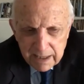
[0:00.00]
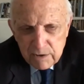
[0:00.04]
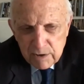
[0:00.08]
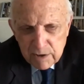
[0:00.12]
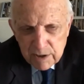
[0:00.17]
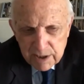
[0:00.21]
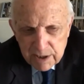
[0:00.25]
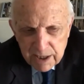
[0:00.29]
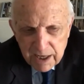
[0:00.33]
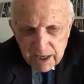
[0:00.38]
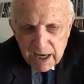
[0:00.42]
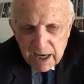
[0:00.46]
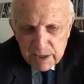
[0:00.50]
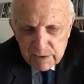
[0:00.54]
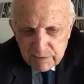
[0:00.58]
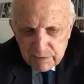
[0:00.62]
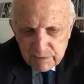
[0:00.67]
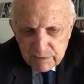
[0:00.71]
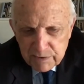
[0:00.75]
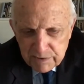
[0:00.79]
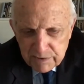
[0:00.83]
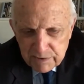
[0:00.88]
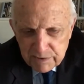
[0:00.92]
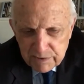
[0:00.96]
New York
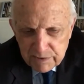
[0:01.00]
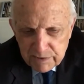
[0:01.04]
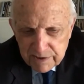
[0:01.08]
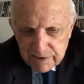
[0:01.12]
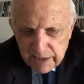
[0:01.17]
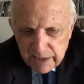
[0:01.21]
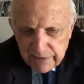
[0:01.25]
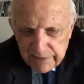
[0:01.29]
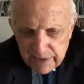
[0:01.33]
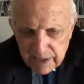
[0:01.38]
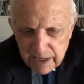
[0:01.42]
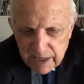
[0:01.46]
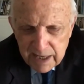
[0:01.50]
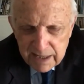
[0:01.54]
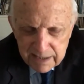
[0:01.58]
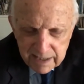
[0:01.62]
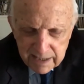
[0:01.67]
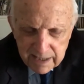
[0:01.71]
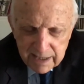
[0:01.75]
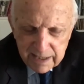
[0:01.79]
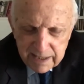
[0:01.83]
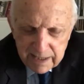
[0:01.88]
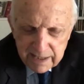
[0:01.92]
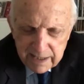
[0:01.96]
Times versus Sullivan,
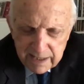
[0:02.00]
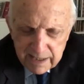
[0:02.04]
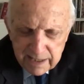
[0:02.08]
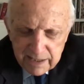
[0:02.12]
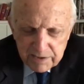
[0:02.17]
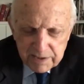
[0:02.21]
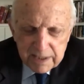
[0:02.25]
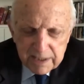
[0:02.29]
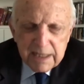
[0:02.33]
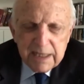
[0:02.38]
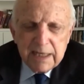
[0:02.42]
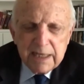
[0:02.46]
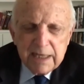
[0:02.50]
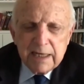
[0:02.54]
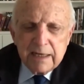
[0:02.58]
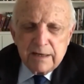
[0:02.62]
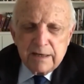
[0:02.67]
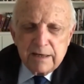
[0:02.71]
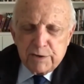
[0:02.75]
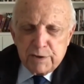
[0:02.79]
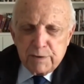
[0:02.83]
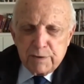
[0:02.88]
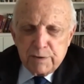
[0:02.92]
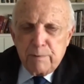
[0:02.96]
I think, is
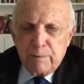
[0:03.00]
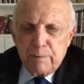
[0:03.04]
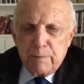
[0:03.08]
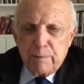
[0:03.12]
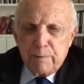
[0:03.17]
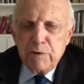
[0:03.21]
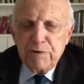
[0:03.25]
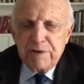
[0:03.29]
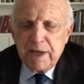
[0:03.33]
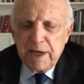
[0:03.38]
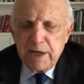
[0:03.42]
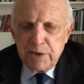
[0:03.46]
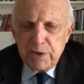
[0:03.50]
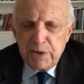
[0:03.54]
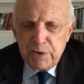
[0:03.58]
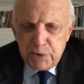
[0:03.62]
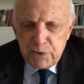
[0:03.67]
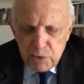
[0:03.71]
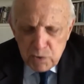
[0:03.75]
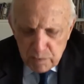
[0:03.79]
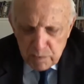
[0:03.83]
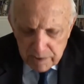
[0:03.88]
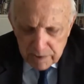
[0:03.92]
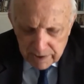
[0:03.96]
suppose they
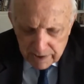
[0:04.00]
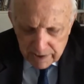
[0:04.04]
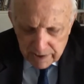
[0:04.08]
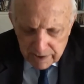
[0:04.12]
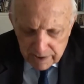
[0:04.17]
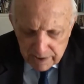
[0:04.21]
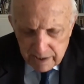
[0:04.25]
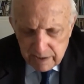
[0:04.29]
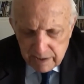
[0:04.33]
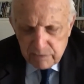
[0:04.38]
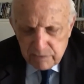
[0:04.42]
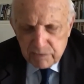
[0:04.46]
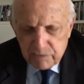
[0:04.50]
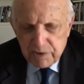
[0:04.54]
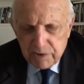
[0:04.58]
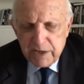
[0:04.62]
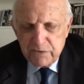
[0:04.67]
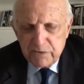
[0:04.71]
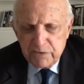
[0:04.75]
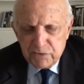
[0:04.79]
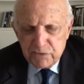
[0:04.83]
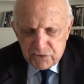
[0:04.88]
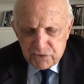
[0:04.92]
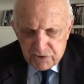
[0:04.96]
do engage
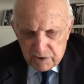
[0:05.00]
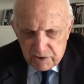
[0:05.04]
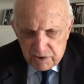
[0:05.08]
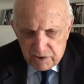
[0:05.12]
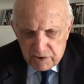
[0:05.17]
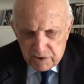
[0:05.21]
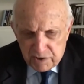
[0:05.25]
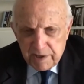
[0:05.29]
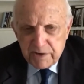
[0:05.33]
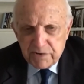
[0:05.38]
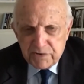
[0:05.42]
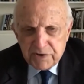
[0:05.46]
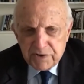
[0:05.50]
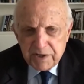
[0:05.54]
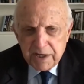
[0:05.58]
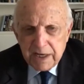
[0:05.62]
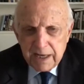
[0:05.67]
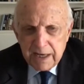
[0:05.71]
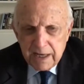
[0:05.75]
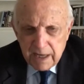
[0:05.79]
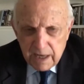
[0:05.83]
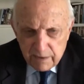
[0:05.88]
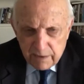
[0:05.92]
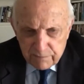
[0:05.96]
in serious
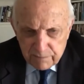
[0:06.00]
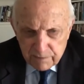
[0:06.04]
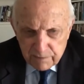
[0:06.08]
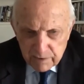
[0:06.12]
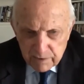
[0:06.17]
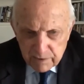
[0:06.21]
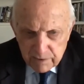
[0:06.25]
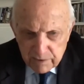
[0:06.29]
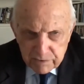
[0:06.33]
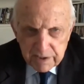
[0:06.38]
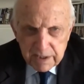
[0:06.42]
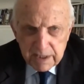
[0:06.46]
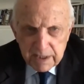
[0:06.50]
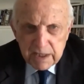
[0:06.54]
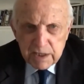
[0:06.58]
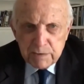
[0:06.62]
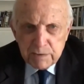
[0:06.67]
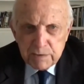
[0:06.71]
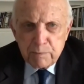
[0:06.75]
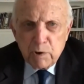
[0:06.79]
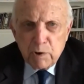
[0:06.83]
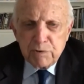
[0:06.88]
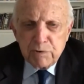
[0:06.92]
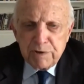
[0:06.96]
efforts.
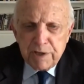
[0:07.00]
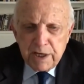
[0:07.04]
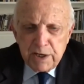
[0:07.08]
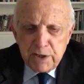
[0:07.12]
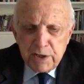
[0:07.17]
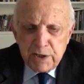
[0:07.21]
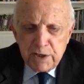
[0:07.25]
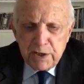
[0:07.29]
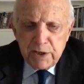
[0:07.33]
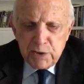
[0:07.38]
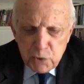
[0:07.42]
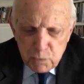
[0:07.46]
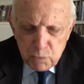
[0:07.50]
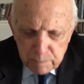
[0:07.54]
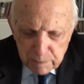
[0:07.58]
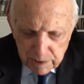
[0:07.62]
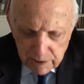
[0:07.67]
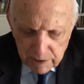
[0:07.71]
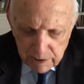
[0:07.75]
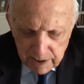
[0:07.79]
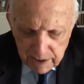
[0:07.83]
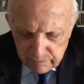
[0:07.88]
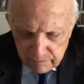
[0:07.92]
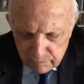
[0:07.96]
Suppose they do
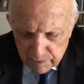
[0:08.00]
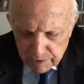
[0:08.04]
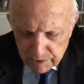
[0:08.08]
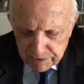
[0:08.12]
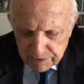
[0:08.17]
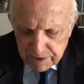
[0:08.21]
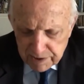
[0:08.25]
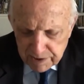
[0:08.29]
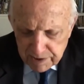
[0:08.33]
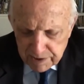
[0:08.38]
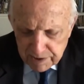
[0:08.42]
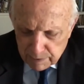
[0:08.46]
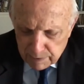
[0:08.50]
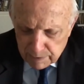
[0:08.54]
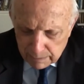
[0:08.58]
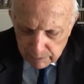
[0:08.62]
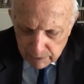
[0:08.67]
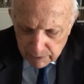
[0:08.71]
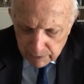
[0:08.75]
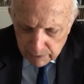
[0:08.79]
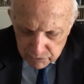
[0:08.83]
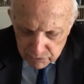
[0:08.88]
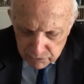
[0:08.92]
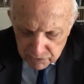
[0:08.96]
believe what they
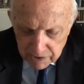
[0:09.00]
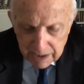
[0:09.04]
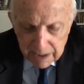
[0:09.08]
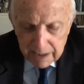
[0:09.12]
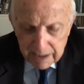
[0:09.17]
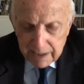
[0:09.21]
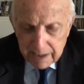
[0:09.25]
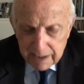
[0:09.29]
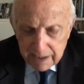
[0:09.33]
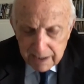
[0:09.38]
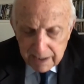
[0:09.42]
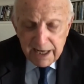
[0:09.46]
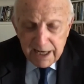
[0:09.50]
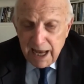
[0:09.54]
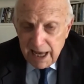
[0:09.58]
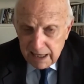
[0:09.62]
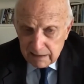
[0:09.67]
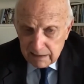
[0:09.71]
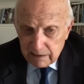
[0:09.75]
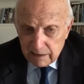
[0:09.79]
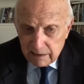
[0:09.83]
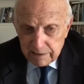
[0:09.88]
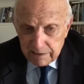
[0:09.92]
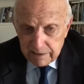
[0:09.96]
publish in
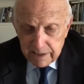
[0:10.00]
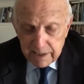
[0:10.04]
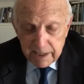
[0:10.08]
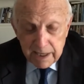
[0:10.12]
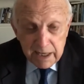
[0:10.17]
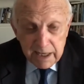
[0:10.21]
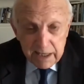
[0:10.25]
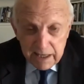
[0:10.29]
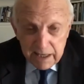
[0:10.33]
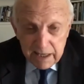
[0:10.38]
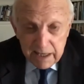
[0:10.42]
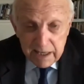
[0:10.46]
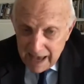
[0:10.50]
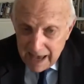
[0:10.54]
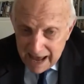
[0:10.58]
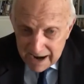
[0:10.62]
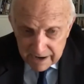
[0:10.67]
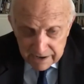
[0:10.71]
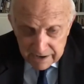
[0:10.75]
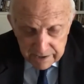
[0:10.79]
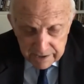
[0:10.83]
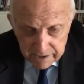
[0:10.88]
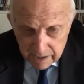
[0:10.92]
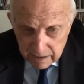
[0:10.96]
England, in
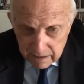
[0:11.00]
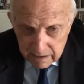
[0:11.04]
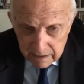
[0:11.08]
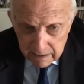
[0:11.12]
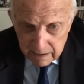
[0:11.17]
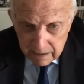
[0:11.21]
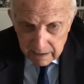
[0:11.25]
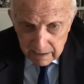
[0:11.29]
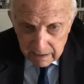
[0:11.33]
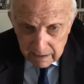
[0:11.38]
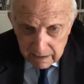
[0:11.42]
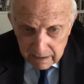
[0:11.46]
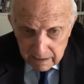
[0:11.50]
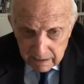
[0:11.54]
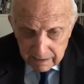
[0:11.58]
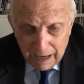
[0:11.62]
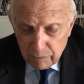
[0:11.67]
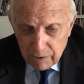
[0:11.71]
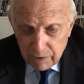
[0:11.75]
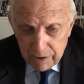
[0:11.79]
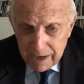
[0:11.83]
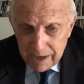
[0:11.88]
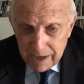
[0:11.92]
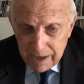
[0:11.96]
Canada.
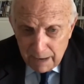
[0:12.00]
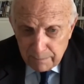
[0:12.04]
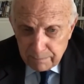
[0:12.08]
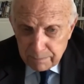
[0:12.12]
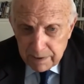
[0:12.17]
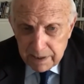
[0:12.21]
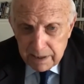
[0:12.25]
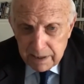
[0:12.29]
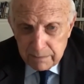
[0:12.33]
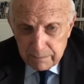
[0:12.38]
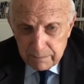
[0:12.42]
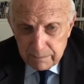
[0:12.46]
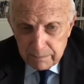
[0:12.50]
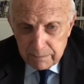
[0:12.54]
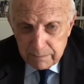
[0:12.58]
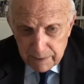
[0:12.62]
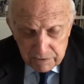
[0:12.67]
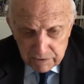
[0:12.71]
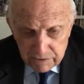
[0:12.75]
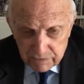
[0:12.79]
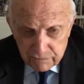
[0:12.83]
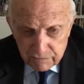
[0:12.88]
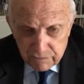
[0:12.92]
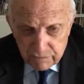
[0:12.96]
That would not be a
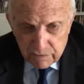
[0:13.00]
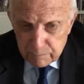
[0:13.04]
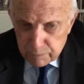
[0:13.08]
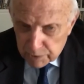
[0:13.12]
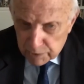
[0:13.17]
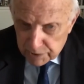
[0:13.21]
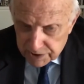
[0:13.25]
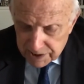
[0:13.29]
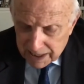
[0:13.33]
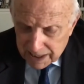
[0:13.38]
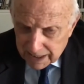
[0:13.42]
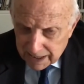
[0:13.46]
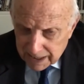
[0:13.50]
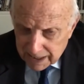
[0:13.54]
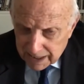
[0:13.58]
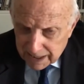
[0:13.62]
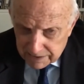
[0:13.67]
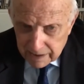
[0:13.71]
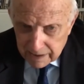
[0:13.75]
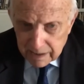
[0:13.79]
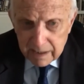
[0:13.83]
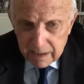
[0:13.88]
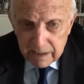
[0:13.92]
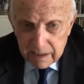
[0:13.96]
basis for
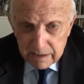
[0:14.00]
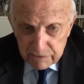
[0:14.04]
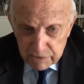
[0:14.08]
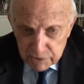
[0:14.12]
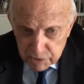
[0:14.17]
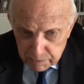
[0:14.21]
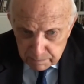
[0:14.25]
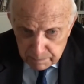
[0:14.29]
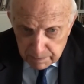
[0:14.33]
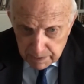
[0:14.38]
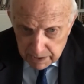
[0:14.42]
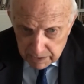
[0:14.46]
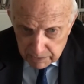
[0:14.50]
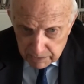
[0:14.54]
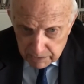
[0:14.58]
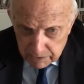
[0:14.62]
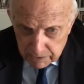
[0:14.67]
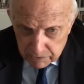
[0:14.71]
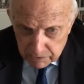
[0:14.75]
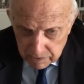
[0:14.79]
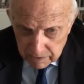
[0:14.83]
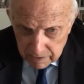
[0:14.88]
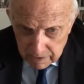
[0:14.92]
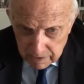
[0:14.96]
protecting the
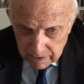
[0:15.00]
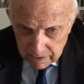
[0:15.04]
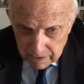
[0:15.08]
speech.